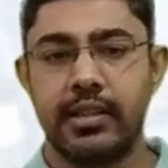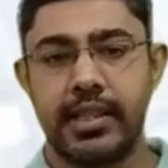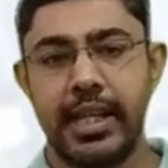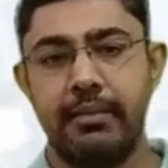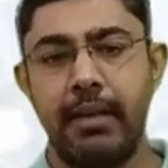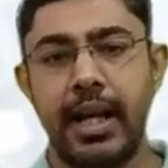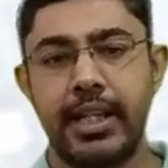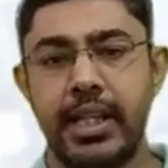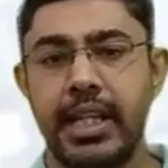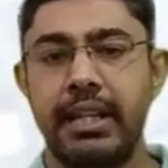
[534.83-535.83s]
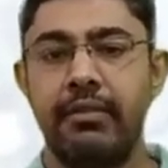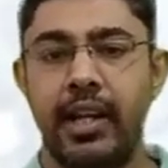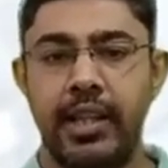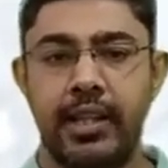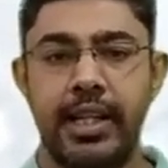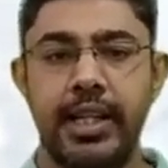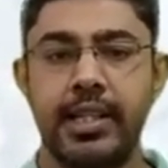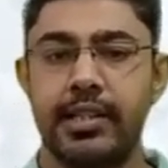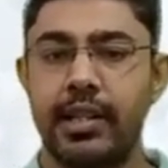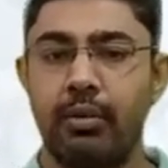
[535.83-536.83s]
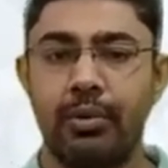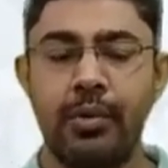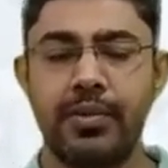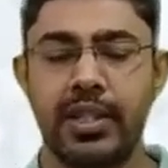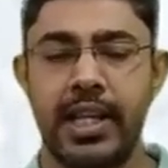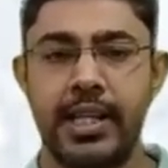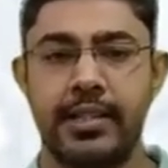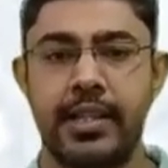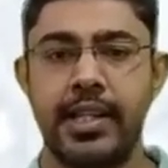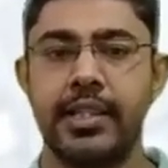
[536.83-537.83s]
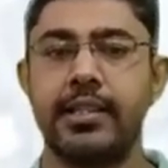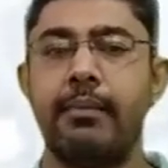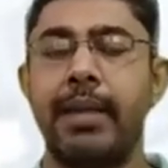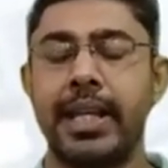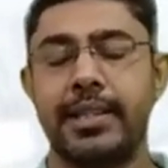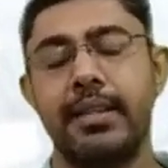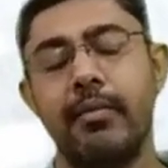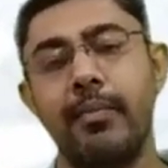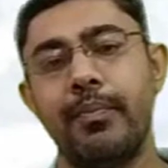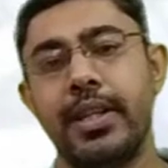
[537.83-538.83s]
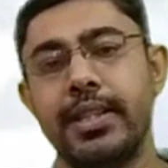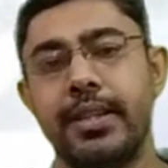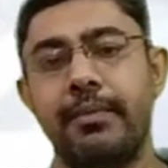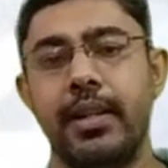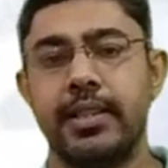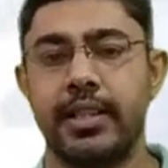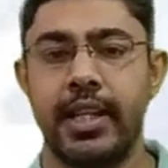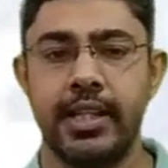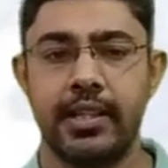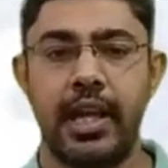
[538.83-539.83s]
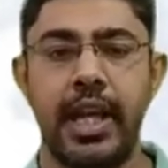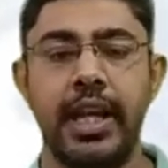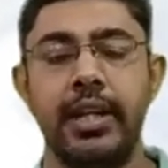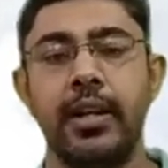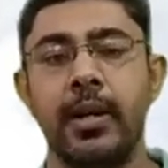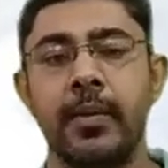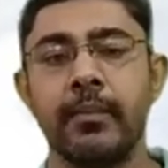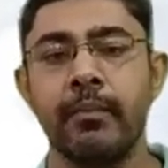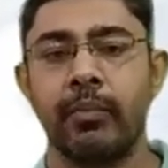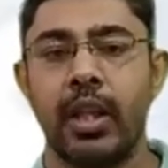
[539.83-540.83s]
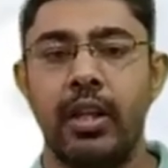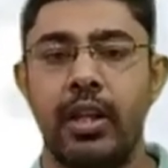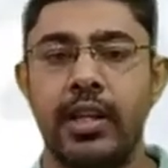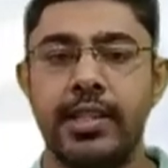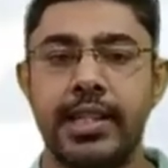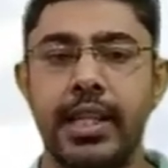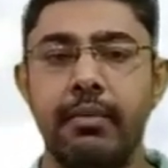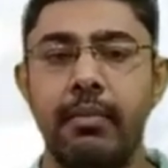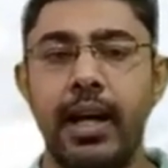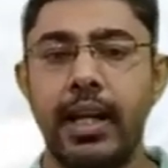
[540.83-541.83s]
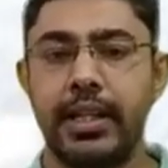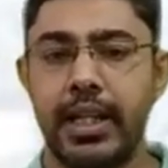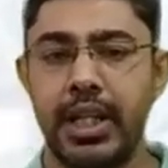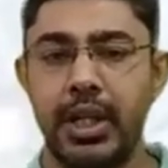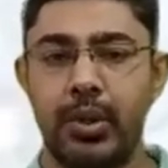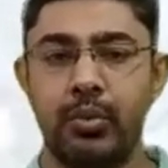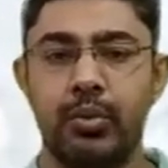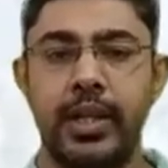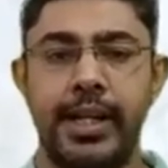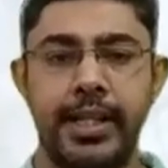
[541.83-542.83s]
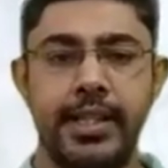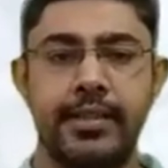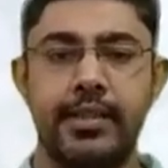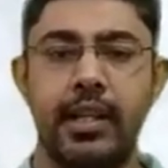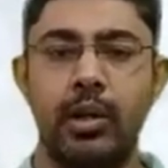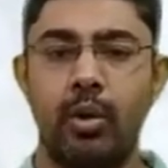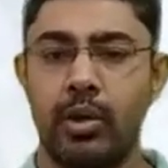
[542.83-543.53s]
sigma T1, that is the hoop stress, is the maximum principal stress, and sigma T2, that is the